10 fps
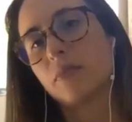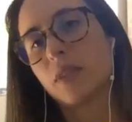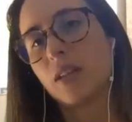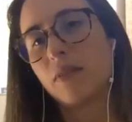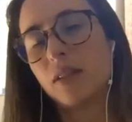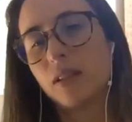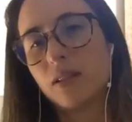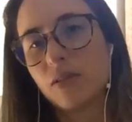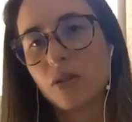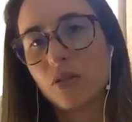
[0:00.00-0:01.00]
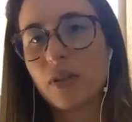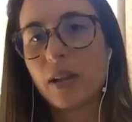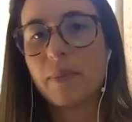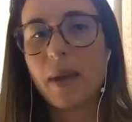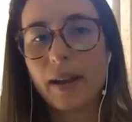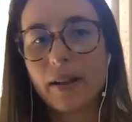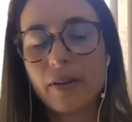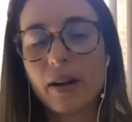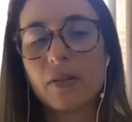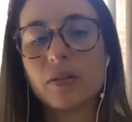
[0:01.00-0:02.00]
giving this sort of like
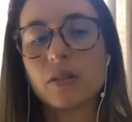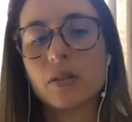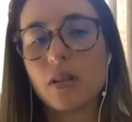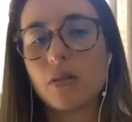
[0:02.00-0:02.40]
background,